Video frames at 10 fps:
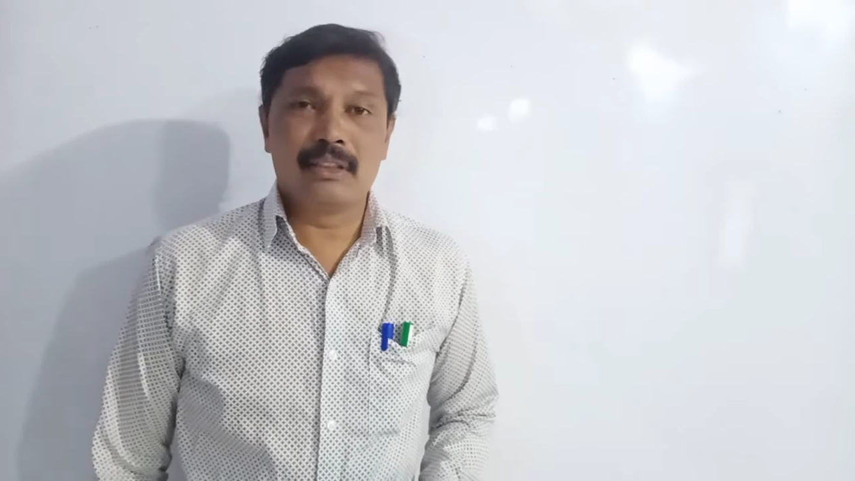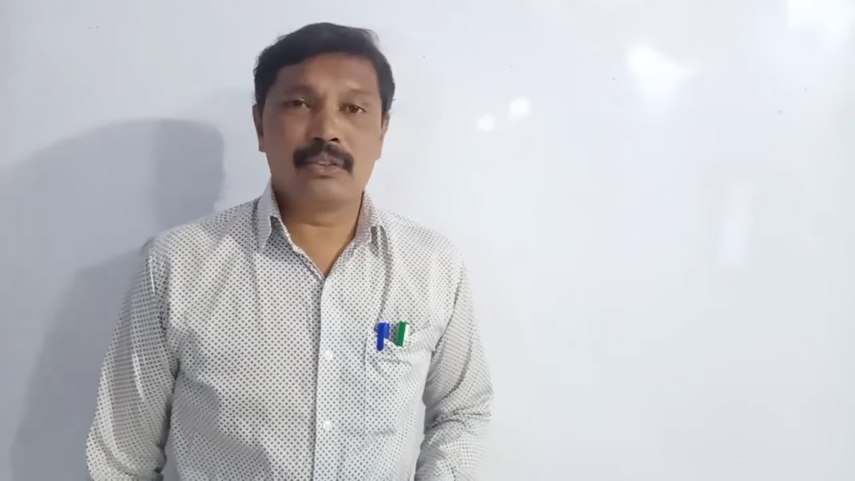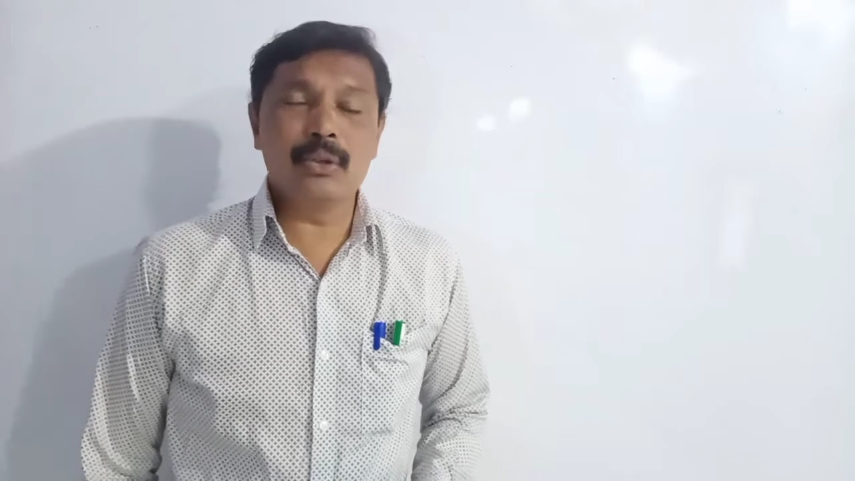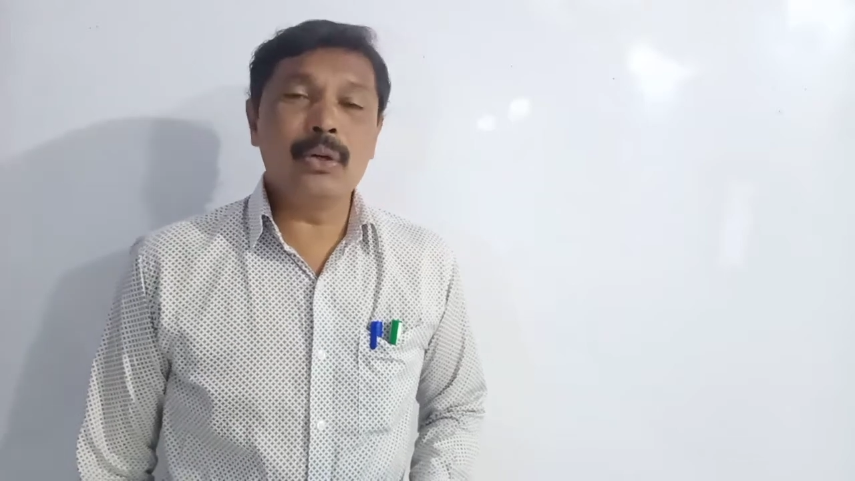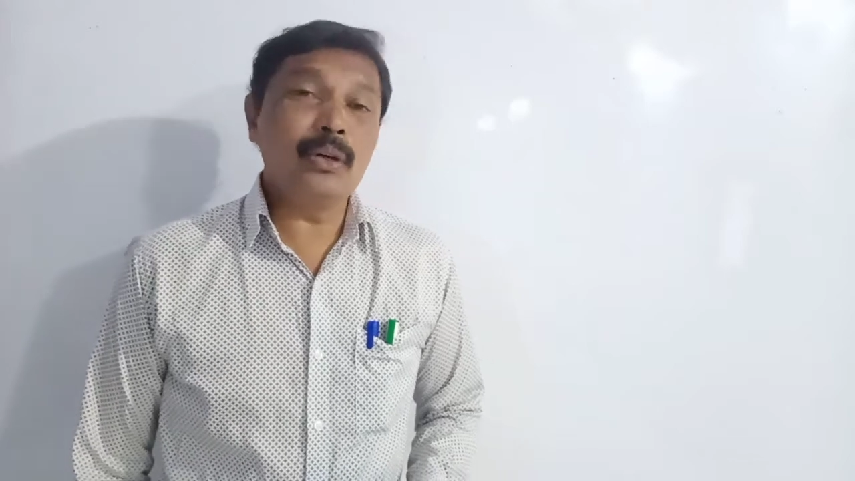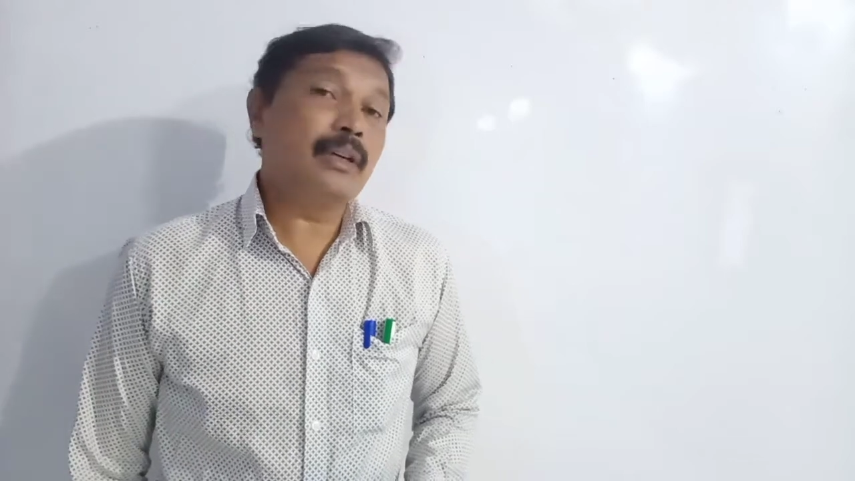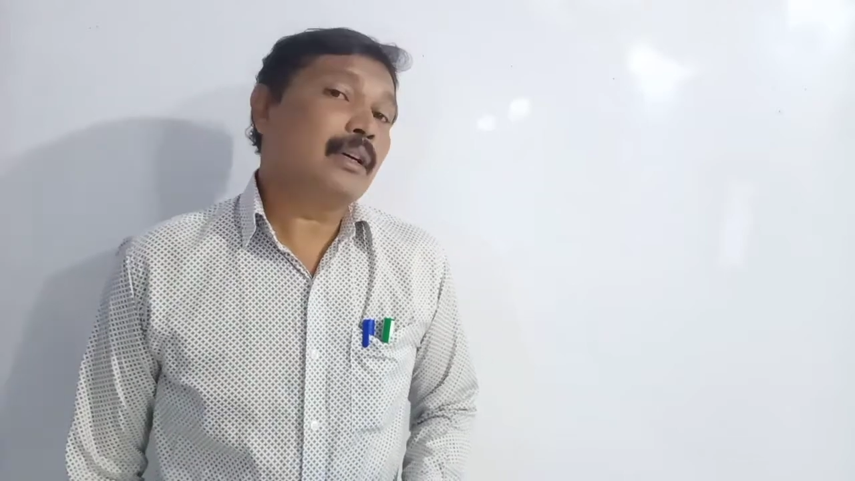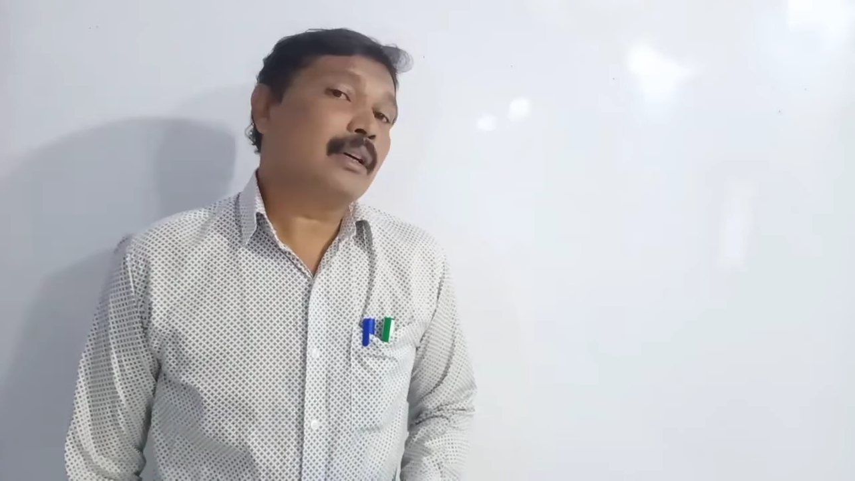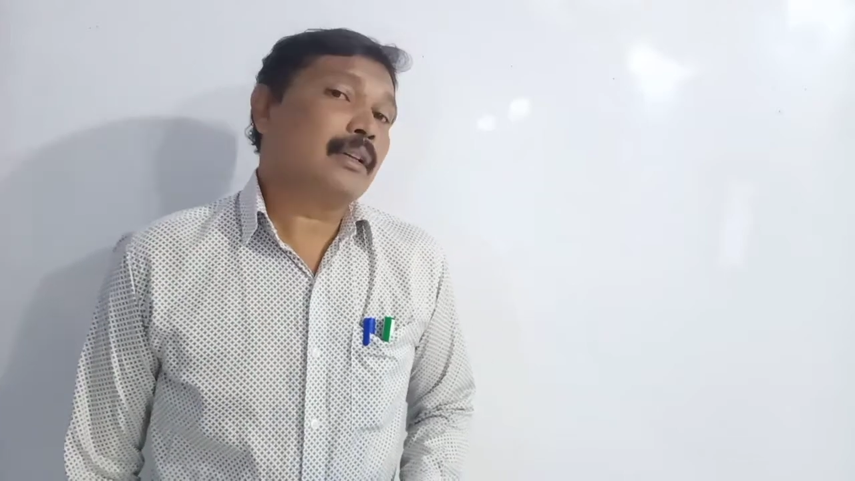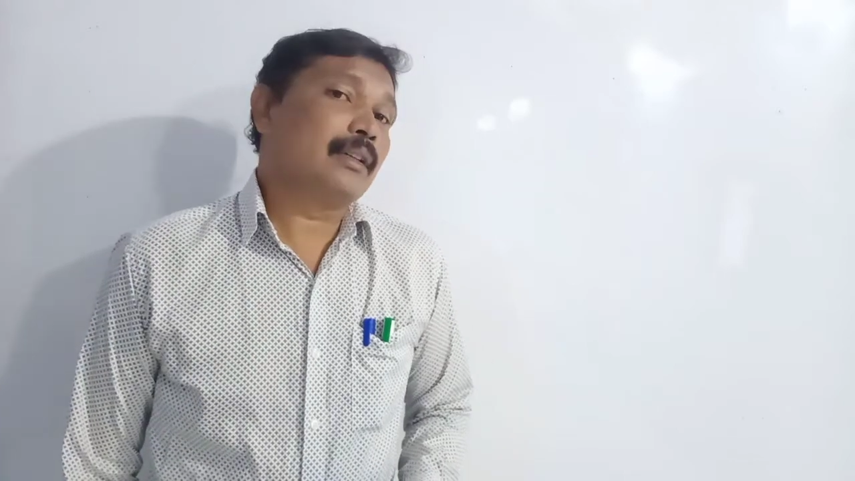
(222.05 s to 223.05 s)

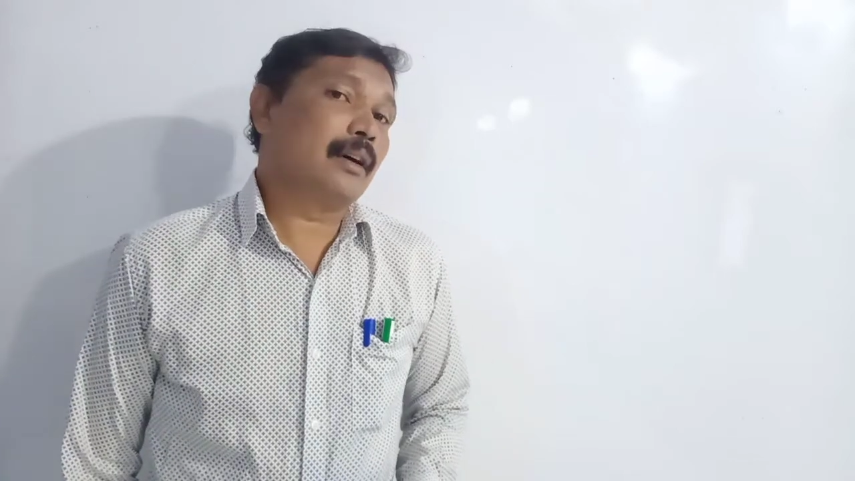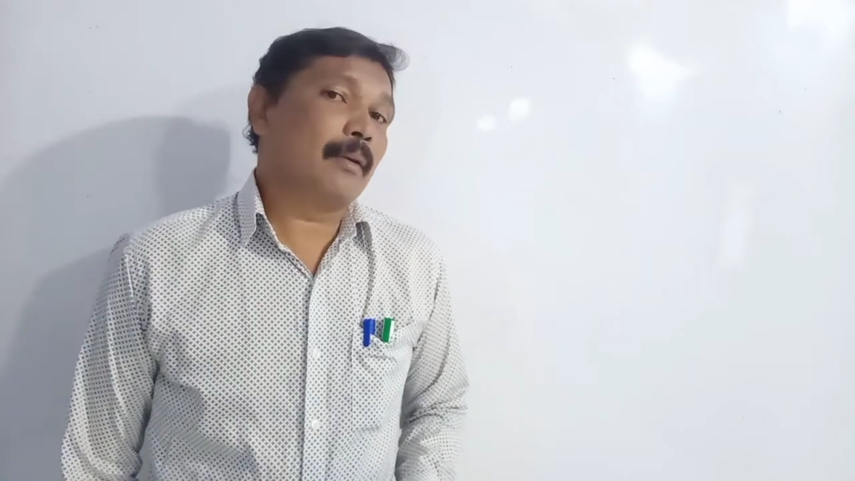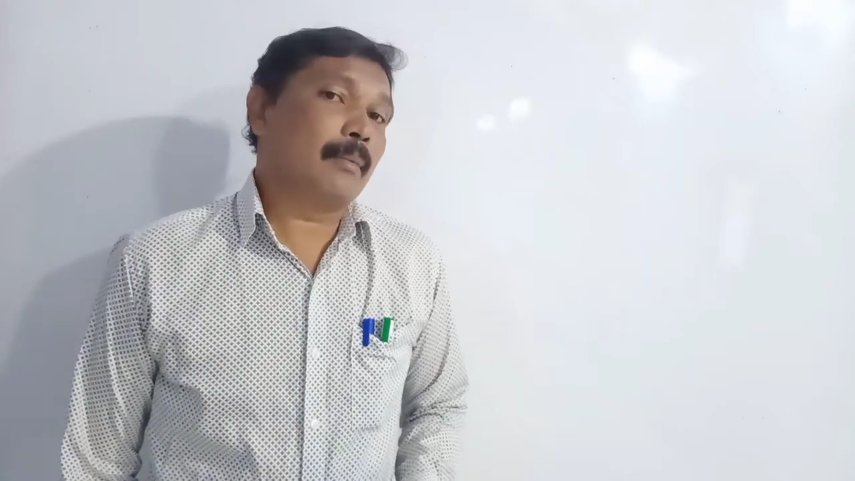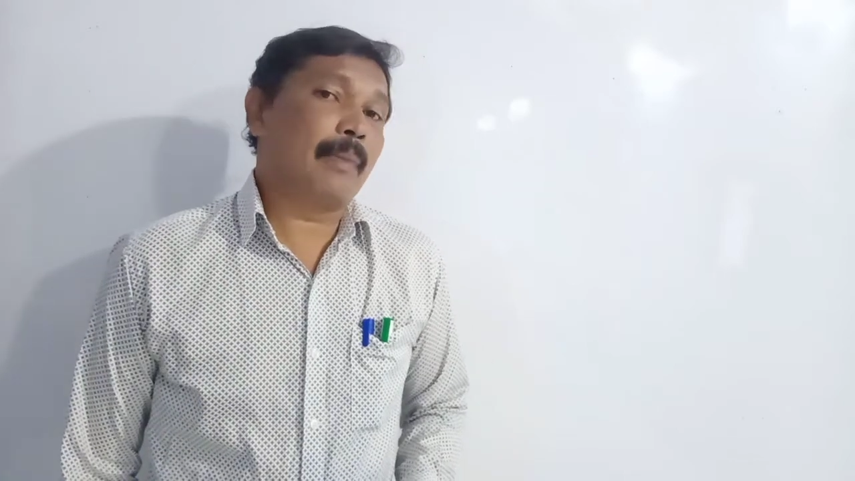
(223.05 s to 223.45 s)
So the